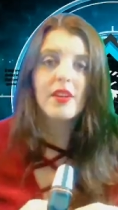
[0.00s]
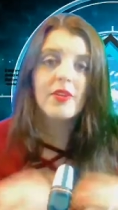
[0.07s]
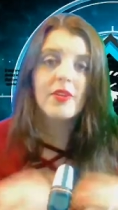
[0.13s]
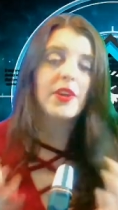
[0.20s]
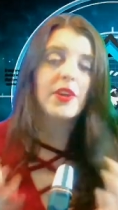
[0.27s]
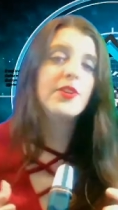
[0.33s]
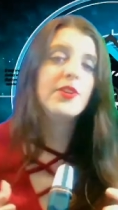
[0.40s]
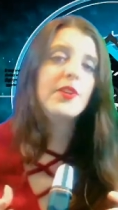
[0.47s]

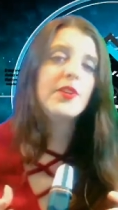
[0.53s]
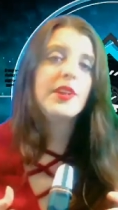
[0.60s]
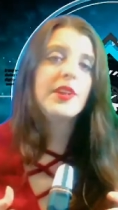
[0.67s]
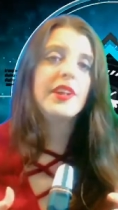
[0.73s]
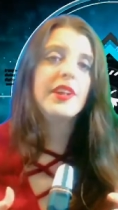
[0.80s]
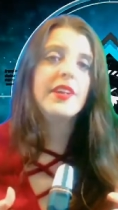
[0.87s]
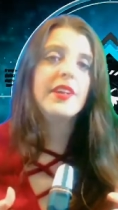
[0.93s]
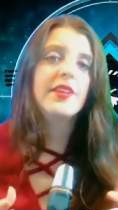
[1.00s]
There's also a
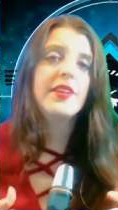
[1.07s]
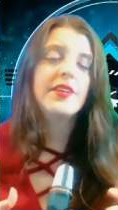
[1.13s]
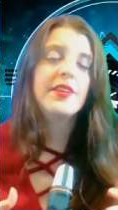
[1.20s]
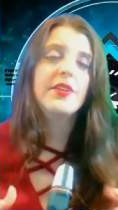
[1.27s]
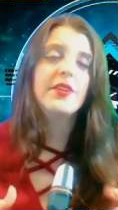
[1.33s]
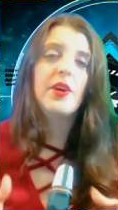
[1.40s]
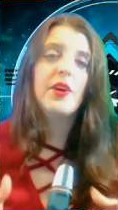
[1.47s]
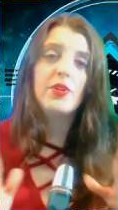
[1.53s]
theory that
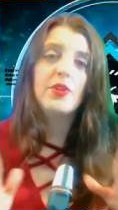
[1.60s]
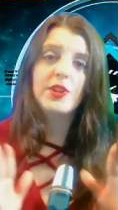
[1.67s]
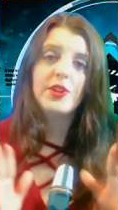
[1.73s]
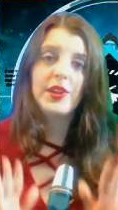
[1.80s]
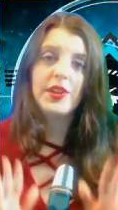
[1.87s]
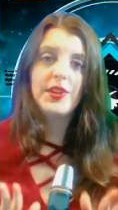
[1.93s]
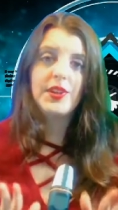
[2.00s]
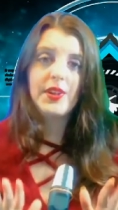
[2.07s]
this is all
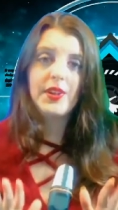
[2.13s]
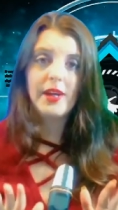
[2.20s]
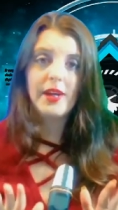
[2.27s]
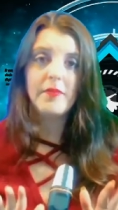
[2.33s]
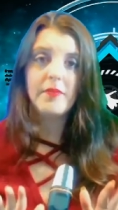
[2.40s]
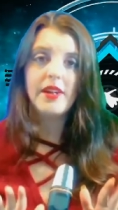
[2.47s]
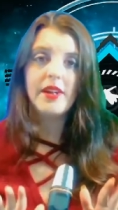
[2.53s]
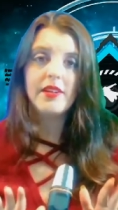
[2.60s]
just a
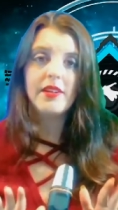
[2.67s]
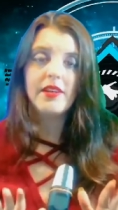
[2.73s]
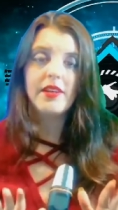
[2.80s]
statement,